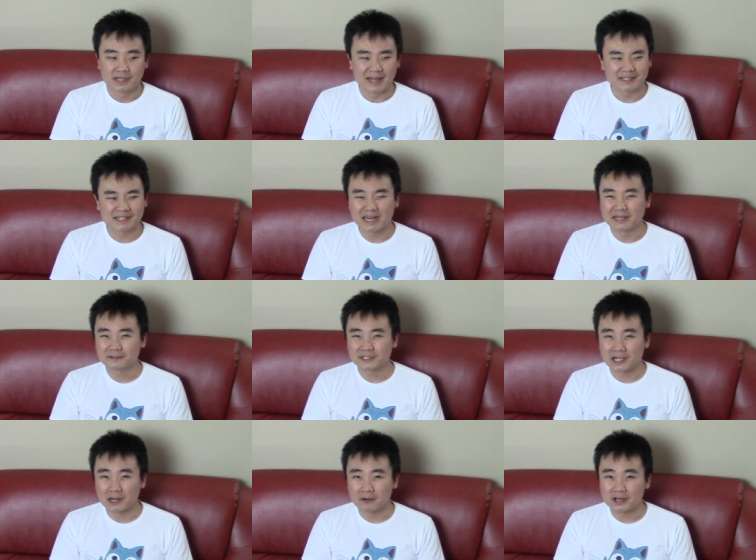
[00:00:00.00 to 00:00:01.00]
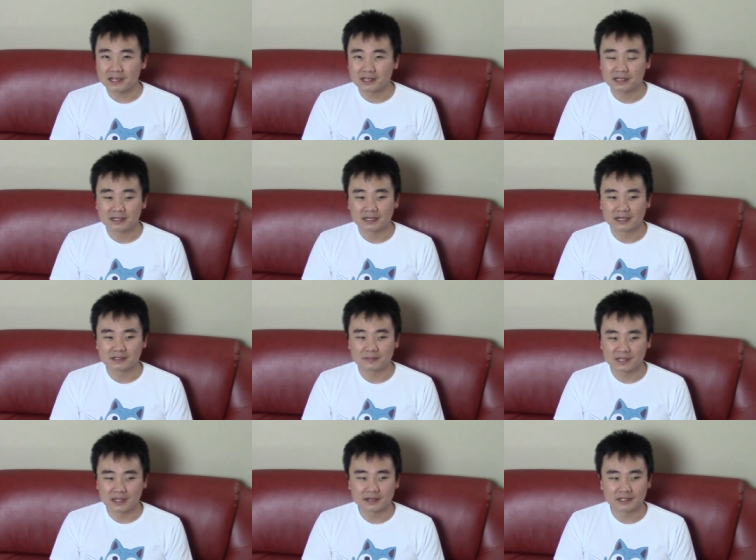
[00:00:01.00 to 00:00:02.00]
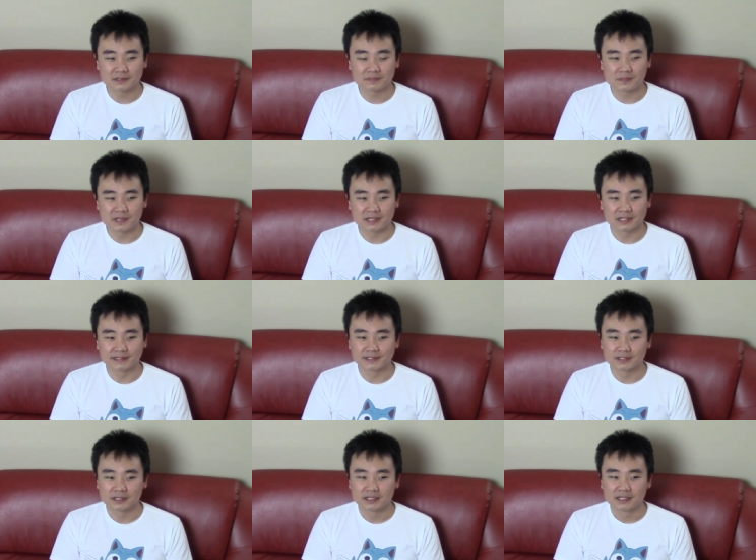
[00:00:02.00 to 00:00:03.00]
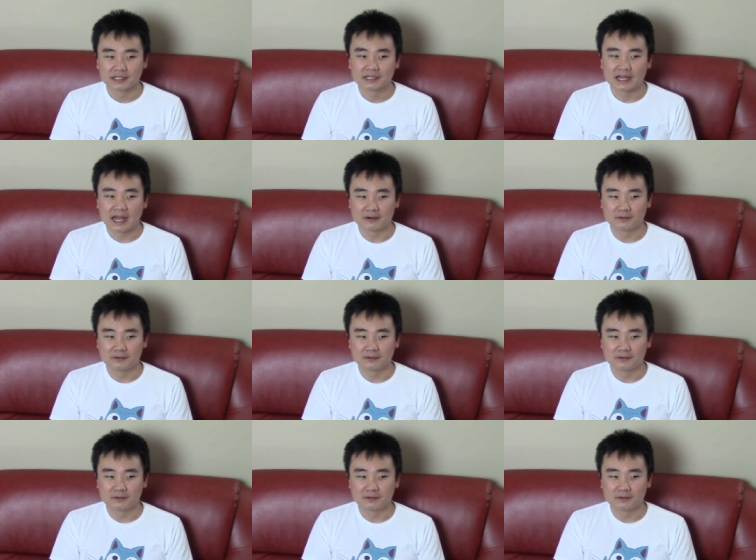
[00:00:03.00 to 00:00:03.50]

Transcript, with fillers: it's kind of scary uh, to be honest because I